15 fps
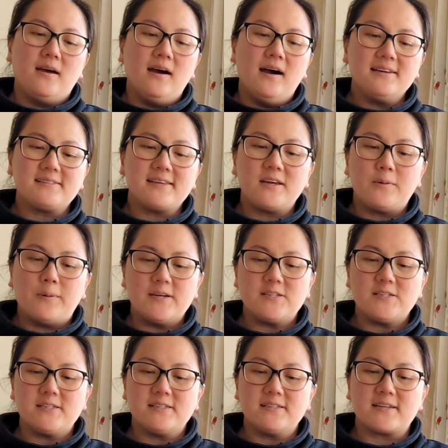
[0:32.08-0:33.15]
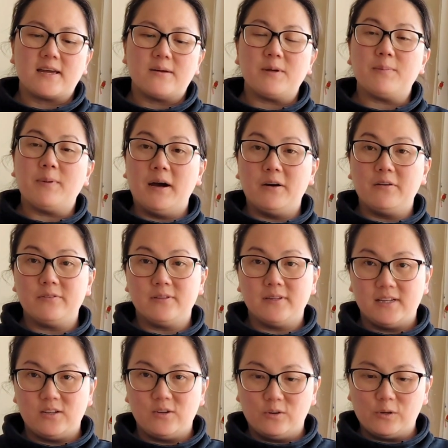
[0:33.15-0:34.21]
Asking questions can be powerful
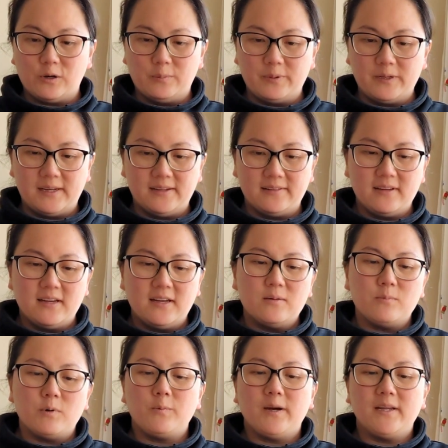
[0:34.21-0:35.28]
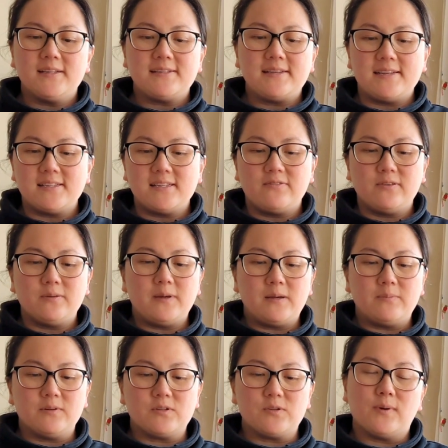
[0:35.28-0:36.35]
in your copy, but when it's easy for
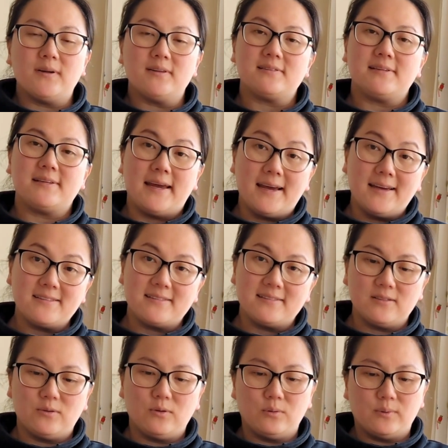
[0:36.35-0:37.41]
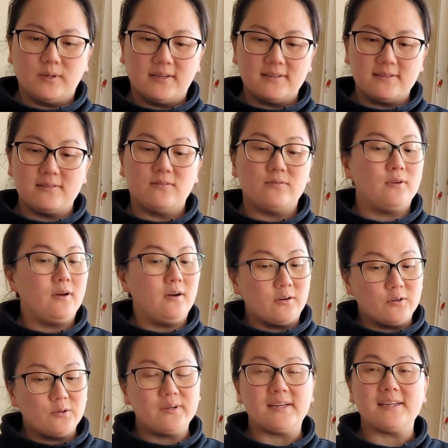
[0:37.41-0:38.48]
people to answer yes or worse,
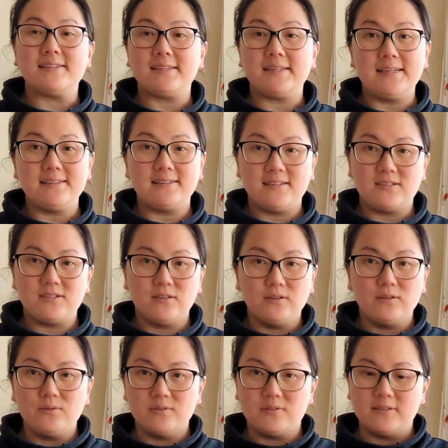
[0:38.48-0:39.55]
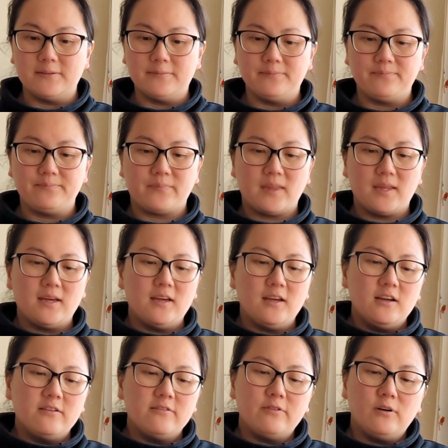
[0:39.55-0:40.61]
no, it's easy to lose them.
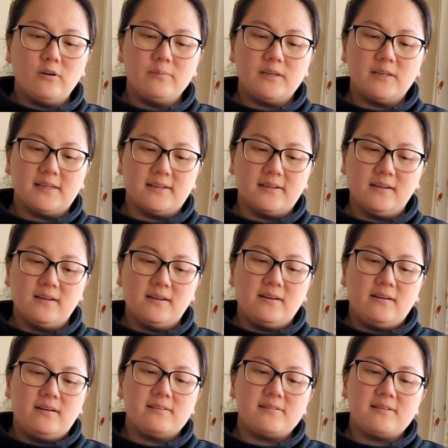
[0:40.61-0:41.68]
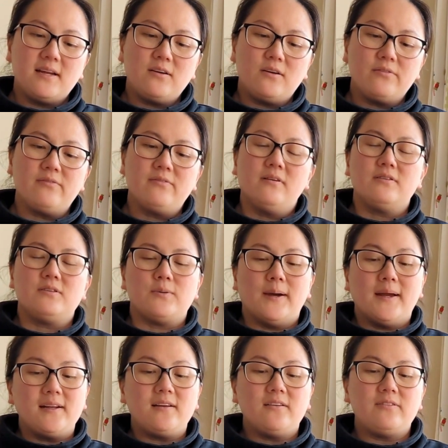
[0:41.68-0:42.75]
Formula. Instead of do
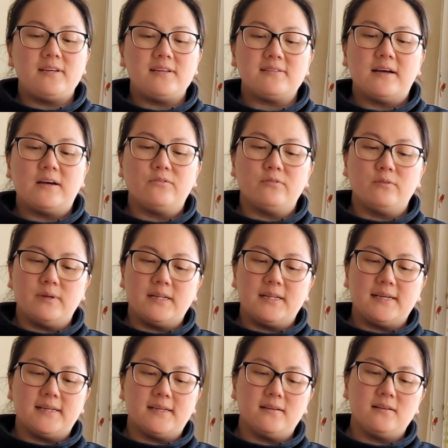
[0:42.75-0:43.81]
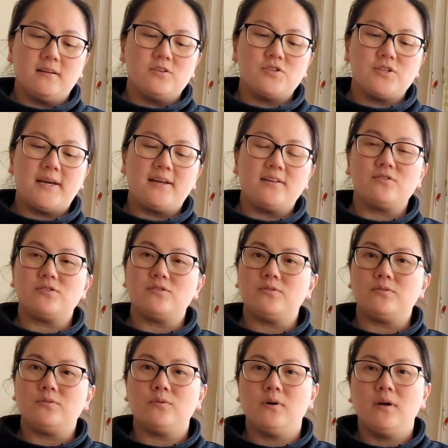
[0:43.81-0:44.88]
any of these sound familiar, change
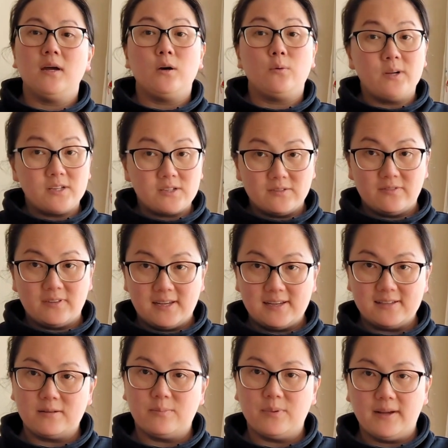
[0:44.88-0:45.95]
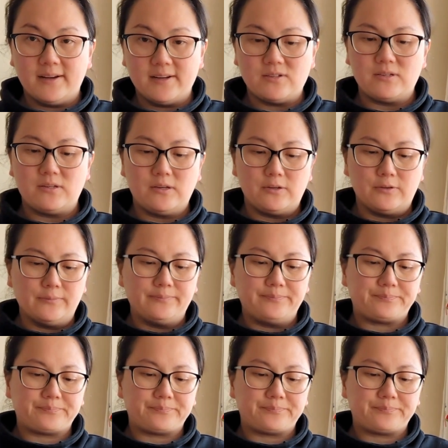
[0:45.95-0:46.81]
to which of these apply to you.